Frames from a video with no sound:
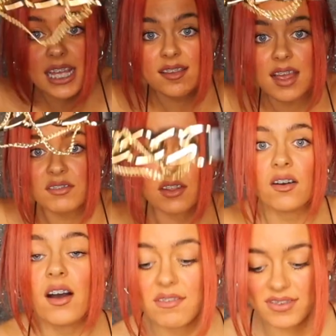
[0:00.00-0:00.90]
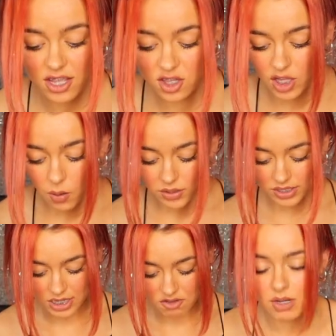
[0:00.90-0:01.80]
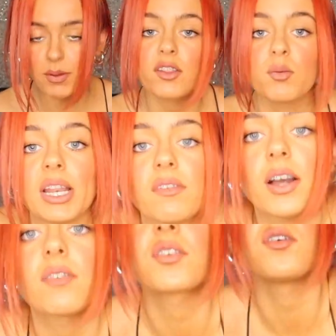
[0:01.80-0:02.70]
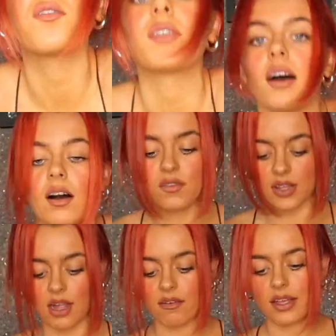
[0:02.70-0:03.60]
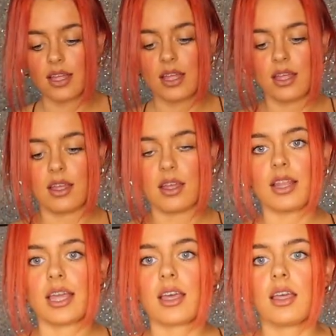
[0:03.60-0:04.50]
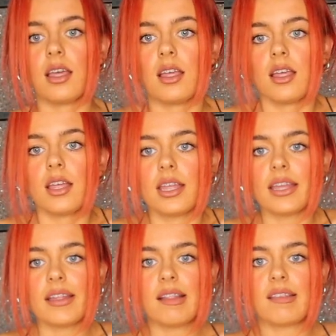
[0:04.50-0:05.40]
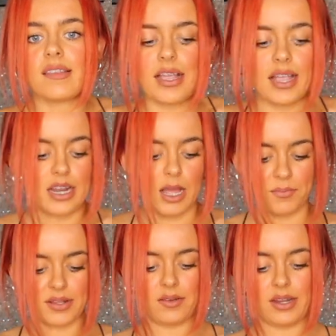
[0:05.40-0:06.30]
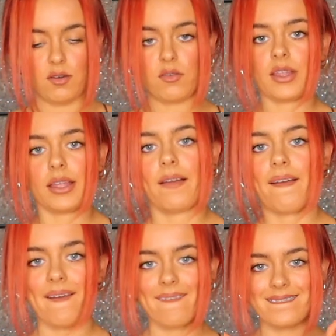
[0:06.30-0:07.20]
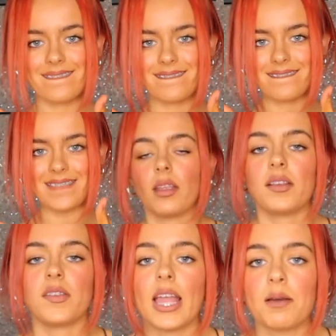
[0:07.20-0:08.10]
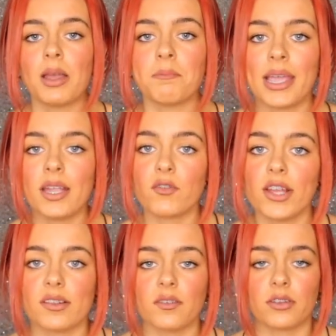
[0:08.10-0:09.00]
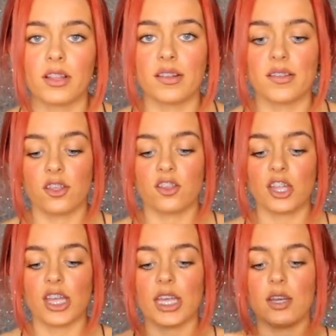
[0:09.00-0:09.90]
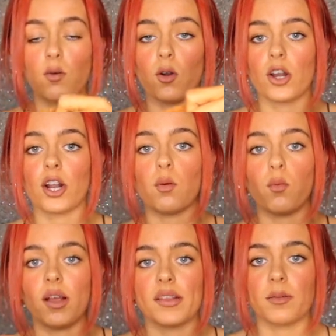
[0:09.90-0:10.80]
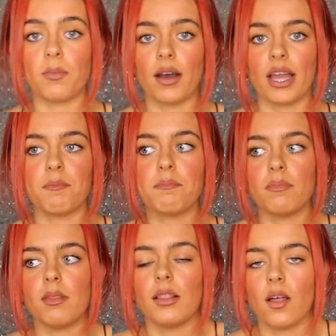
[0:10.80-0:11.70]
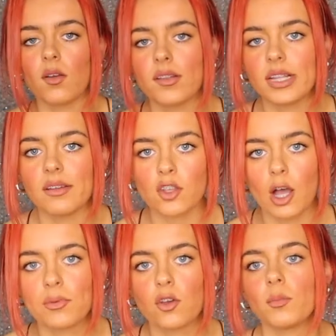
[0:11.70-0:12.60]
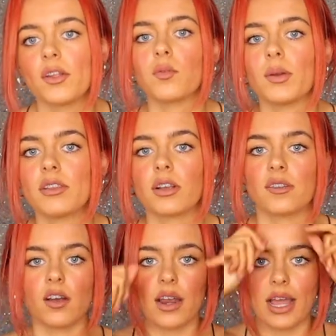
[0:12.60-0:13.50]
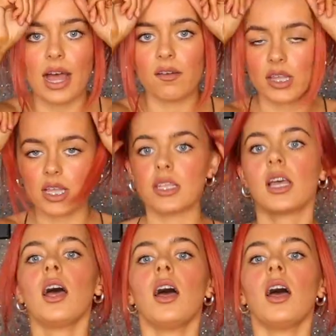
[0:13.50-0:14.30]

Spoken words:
Is that a joke? You'd literally pay €25 for that off Zara. Like, insane. Absolutely love it. So yeah, my main reason for this Shein order was to buy long sleeve tops coming into winter, because all I have is